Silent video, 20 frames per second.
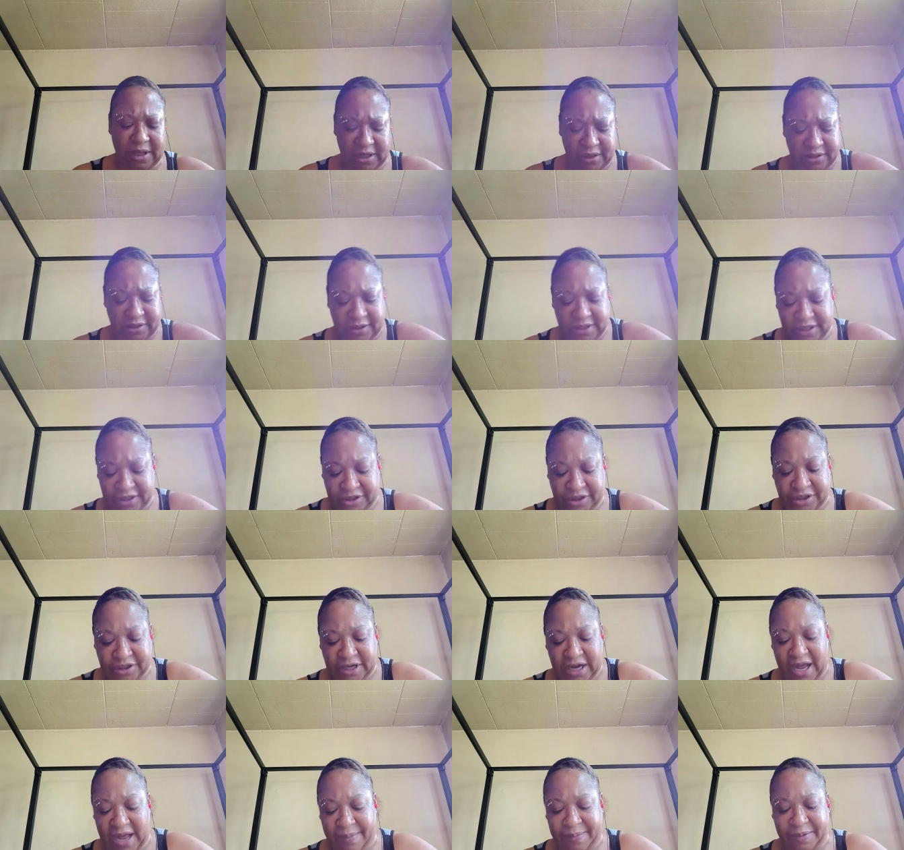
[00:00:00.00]
This
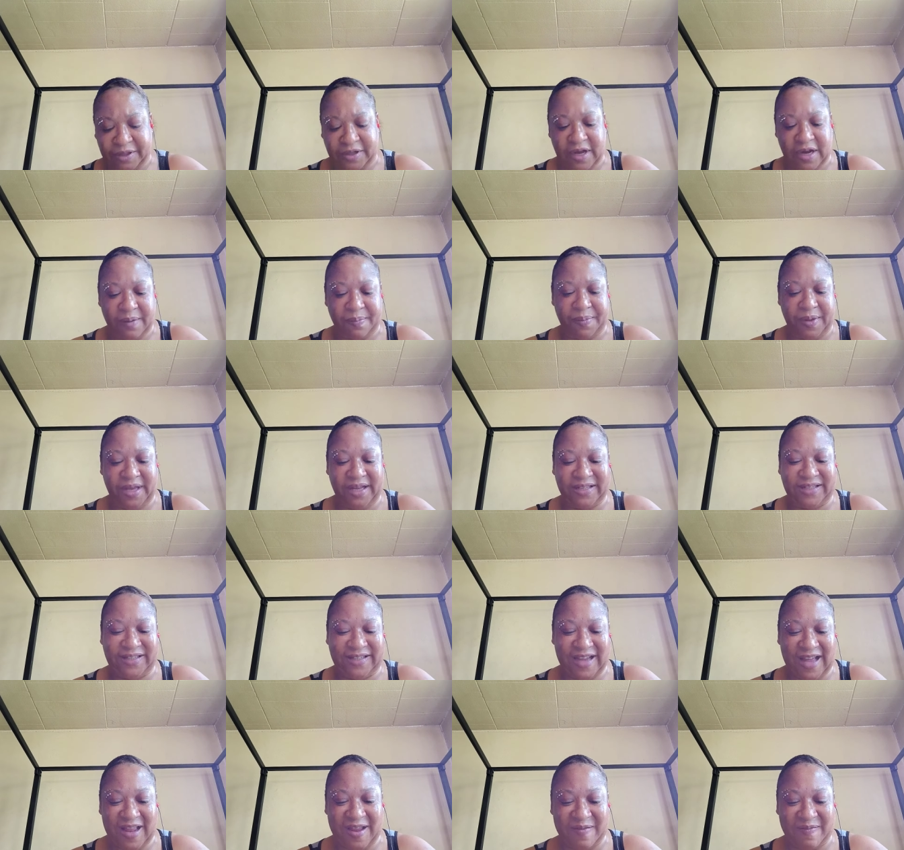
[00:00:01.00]
job is going to be a
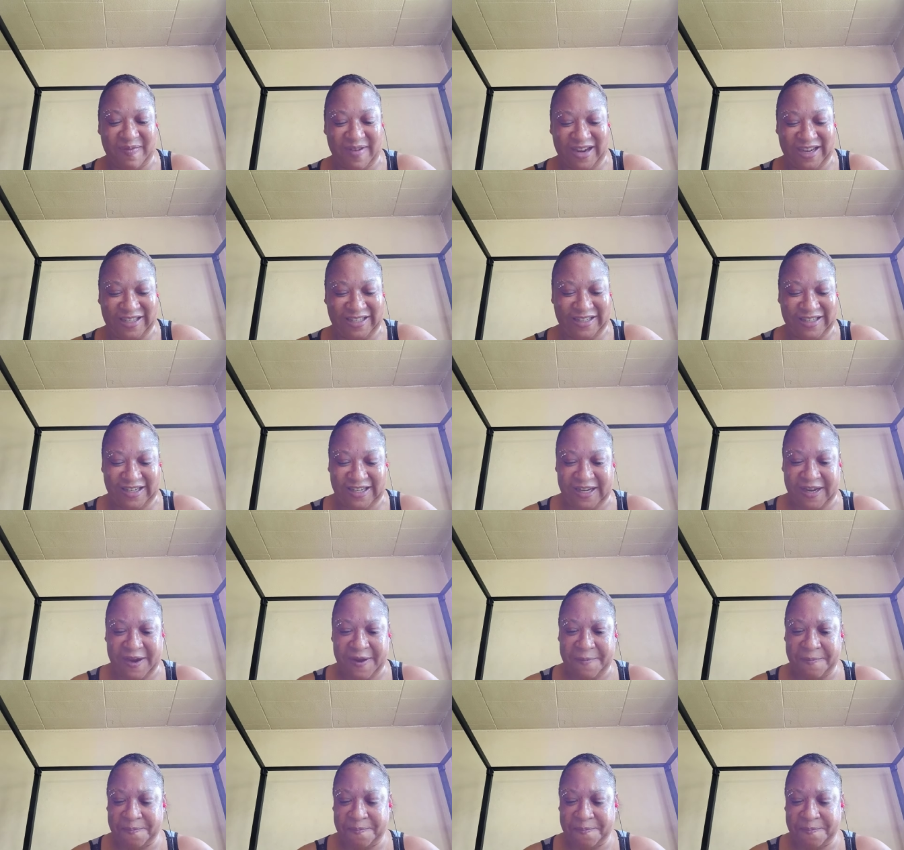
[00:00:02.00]
celebration.